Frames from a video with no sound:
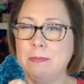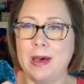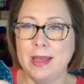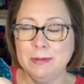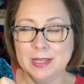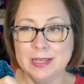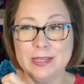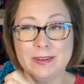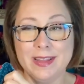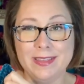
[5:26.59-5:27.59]
pipe
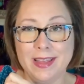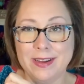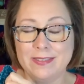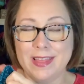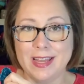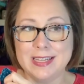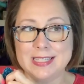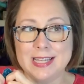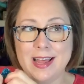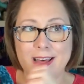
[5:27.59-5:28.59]
cleaner in there that
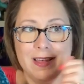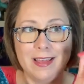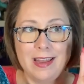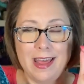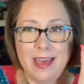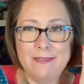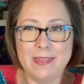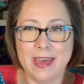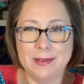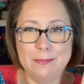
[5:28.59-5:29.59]
it's not going to have
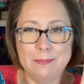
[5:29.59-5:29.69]
that